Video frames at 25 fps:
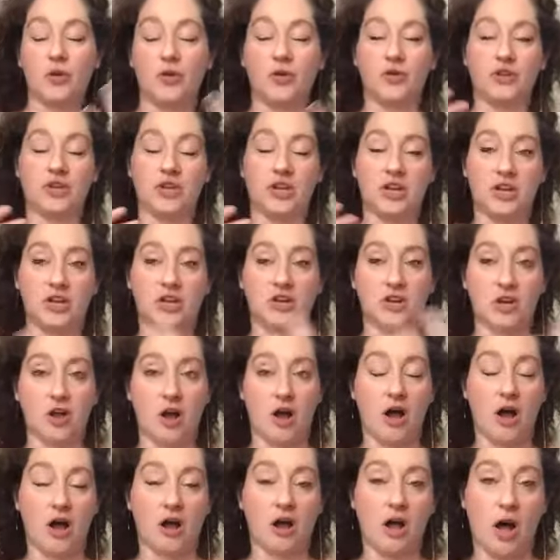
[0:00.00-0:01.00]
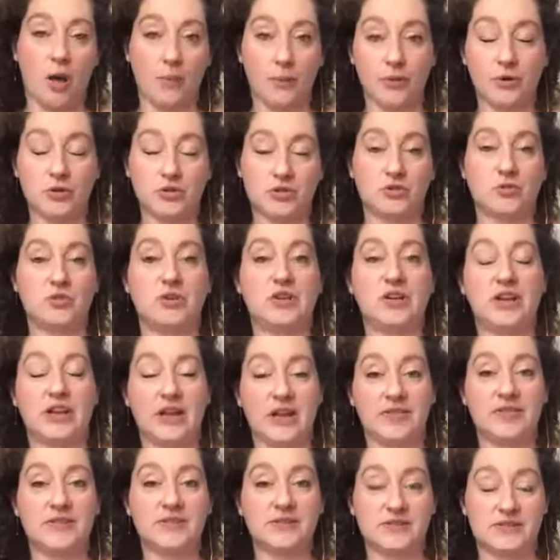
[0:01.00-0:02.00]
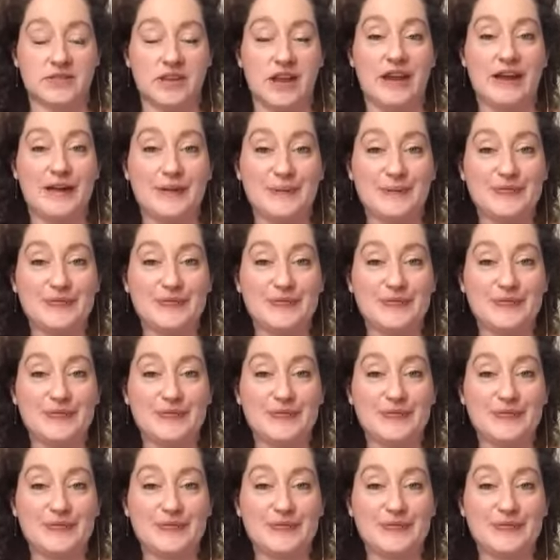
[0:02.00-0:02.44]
yin and yang opportunity at this time.